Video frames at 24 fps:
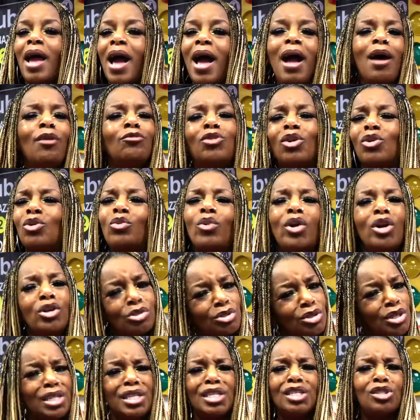I don't know the
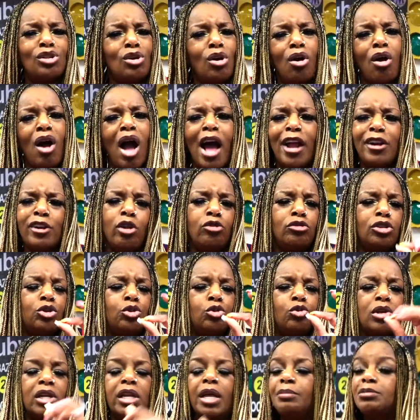words to any song. I know
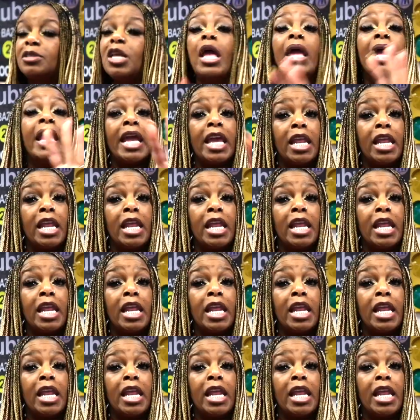little clips.